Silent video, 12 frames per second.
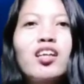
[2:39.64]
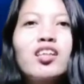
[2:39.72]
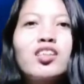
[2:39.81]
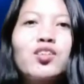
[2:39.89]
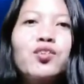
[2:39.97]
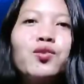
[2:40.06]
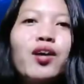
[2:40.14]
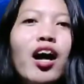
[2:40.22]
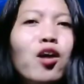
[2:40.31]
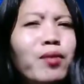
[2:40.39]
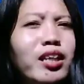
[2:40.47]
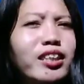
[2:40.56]
So
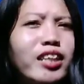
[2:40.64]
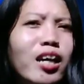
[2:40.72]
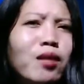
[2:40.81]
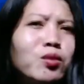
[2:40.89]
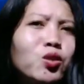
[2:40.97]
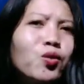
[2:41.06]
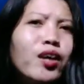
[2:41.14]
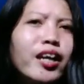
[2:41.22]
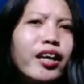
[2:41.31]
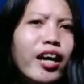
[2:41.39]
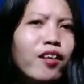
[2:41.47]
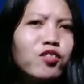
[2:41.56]
how many times do
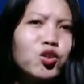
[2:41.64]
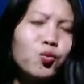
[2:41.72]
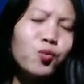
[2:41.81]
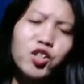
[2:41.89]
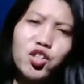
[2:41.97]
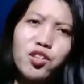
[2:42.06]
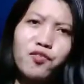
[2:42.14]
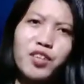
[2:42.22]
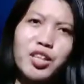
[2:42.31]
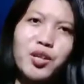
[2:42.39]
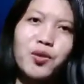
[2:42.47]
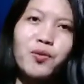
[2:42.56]
I have to watch the
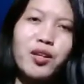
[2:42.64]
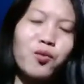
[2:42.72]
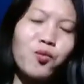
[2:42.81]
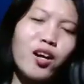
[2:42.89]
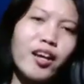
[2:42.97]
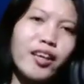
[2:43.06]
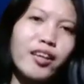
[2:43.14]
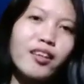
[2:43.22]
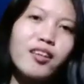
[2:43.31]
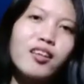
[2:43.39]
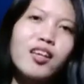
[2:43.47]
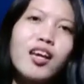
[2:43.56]
video and why?
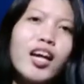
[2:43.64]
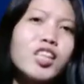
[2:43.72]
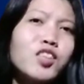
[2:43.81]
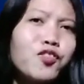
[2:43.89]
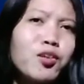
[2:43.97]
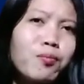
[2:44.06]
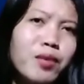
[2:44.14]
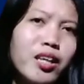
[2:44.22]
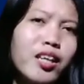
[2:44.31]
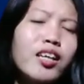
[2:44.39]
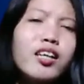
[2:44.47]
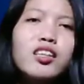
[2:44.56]
As for
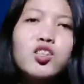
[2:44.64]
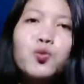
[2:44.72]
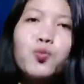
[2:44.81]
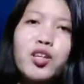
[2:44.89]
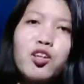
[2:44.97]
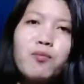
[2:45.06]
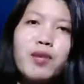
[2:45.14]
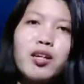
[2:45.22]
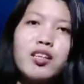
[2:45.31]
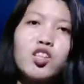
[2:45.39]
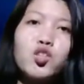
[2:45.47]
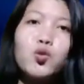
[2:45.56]
me, it is
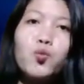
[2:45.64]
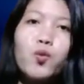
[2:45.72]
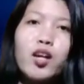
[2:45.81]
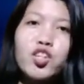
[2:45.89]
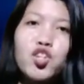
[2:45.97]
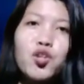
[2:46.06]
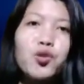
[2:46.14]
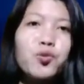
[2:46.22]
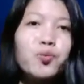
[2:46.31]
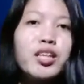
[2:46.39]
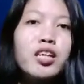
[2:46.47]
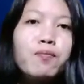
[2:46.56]
recommended to watch or
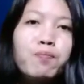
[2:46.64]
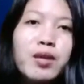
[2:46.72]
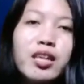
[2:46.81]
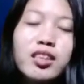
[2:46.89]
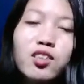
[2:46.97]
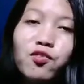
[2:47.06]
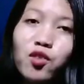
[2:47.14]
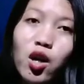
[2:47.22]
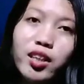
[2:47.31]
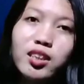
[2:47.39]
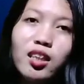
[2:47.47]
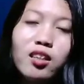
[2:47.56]
read a piece of
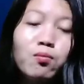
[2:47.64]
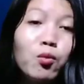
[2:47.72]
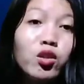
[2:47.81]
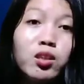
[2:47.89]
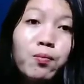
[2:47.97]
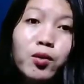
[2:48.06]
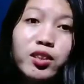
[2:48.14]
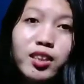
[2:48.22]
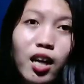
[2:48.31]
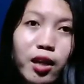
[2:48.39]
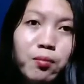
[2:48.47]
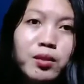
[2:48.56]
content multiple
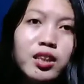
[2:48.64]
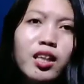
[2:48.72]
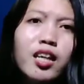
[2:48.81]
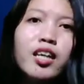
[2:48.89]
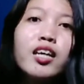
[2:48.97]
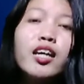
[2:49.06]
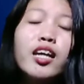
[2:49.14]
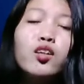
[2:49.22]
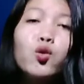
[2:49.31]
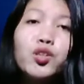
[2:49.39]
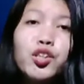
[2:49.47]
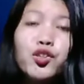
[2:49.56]
times in
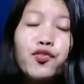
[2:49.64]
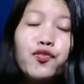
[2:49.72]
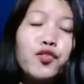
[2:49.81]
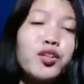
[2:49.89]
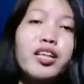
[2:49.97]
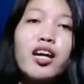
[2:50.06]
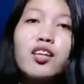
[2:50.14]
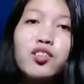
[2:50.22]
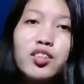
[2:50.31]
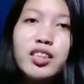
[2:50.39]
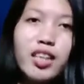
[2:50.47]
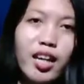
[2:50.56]
order to fully
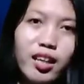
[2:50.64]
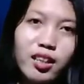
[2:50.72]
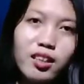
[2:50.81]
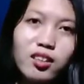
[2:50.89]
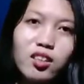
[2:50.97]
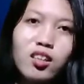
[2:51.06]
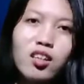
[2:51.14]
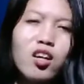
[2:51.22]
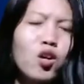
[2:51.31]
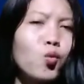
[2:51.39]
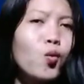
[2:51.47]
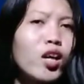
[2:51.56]
understand it.
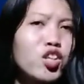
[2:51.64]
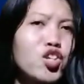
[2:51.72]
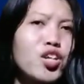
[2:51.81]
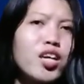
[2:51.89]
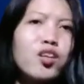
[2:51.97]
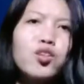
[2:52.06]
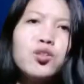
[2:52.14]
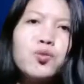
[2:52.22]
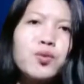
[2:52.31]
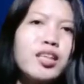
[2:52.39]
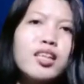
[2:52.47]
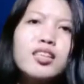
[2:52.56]
Watching or
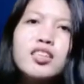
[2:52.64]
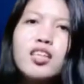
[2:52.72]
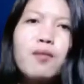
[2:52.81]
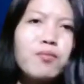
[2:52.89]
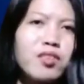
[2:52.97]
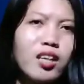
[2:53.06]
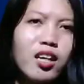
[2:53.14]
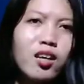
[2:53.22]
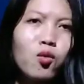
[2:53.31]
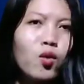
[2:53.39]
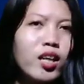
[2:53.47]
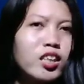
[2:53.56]
reading
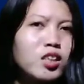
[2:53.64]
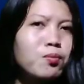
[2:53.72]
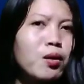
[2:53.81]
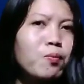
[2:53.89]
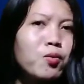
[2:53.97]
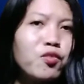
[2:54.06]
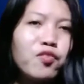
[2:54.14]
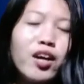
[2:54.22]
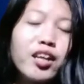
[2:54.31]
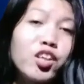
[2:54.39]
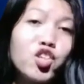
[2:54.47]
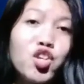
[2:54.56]
something once may
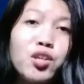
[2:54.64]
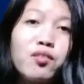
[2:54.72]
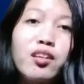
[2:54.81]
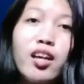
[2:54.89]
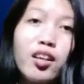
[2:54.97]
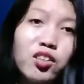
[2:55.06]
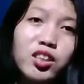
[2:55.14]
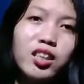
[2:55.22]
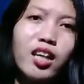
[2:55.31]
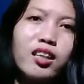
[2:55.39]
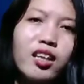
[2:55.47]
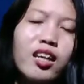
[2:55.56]
provide a general
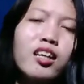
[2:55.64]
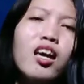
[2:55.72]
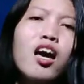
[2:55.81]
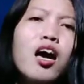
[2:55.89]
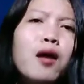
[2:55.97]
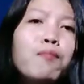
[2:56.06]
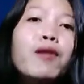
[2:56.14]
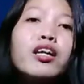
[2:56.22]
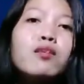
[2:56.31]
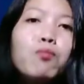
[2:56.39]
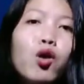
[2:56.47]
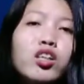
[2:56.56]
understanding,
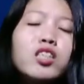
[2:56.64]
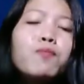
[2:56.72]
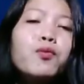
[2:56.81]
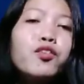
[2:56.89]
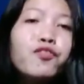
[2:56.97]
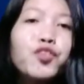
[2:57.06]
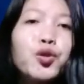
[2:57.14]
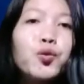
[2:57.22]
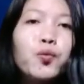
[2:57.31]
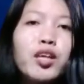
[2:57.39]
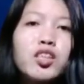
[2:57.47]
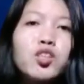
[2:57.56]
but multiple
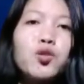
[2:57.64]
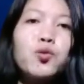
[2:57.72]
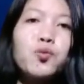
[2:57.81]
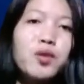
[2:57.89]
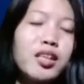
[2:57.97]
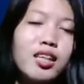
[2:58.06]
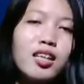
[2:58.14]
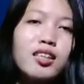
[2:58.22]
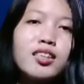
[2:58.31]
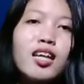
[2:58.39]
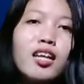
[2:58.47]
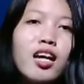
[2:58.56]
viewings or
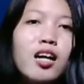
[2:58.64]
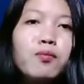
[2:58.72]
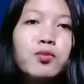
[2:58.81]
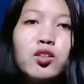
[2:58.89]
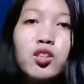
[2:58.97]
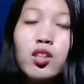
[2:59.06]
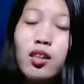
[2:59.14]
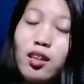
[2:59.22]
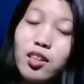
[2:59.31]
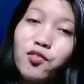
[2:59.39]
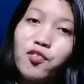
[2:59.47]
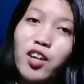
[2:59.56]
readings can help to
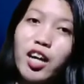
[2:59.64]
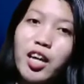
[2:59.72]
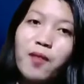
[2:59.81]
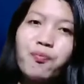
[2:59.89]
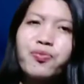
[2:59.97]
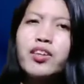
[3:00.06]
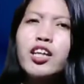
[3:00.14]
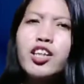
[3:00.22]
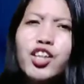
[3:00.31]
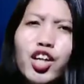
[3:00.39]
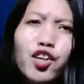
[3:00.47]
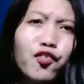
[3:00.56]
solidify
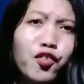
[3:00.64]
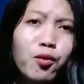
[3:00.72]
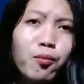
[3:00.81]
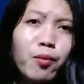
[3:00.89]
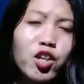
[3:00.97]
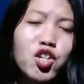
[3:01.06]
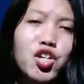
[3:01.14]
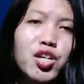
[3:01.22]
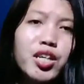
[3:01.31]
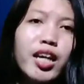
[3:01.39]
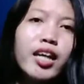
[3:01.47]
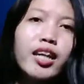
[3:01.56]
the
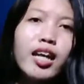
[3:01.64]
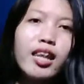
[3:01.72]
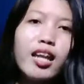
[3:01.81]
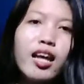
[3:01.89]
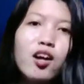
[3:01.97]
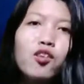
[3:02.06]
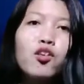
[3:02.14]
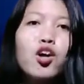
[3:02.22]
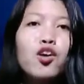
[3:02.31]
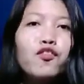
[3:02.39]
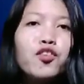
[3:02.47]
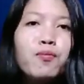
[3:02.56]
information and allow
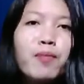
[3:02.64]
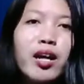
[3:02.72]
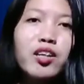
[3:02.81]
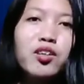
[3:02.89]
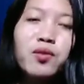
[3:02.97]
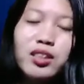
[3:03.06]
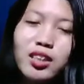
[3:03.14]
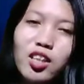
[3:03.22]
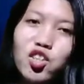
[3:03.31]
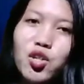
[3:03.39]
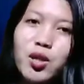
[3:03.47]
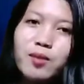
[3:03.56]
for better
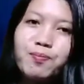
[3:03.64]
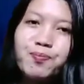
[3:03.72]
retention.